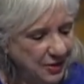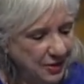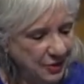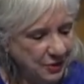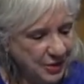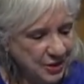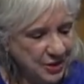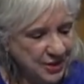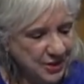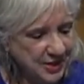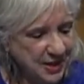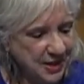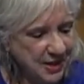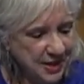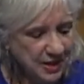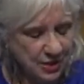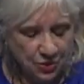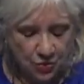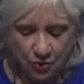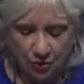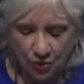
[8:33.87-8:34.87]
which is kind
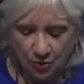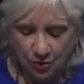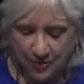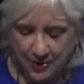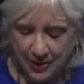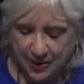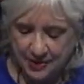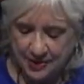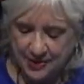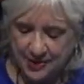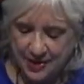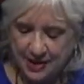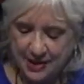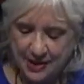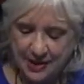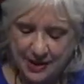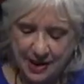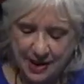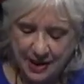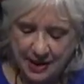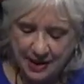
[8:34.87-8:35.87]
of cool because I
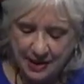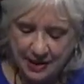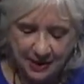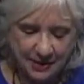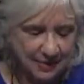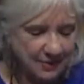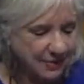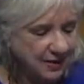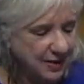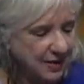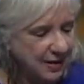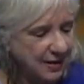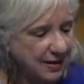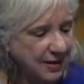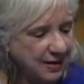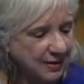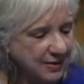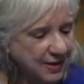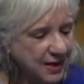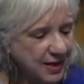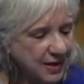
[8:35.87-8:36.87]
can
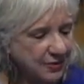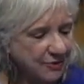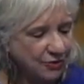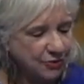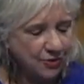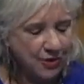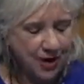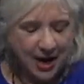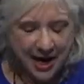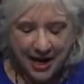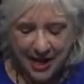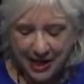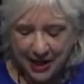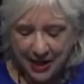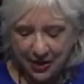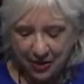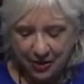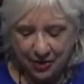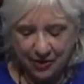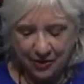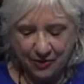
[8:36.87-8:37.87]
get a variety
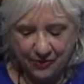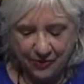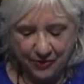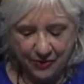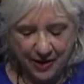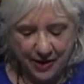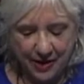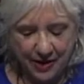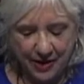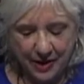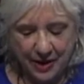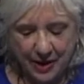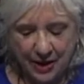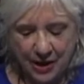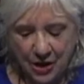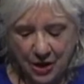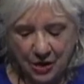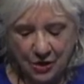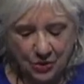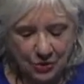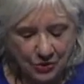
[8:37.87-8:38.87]
of
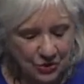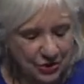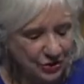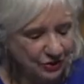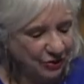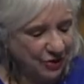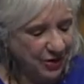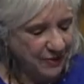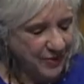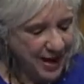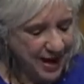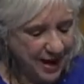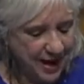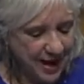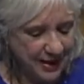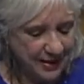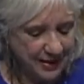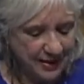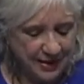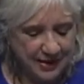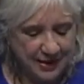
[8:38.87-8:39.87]
hues from that.
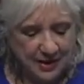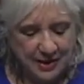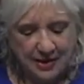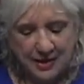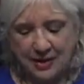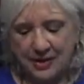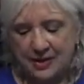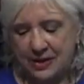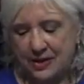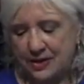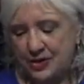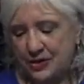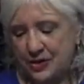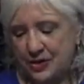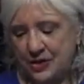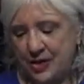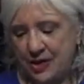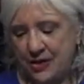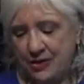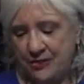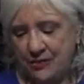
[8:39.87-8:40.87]
So
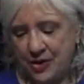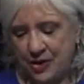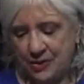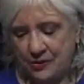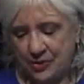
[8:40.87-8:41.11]
now I'm going to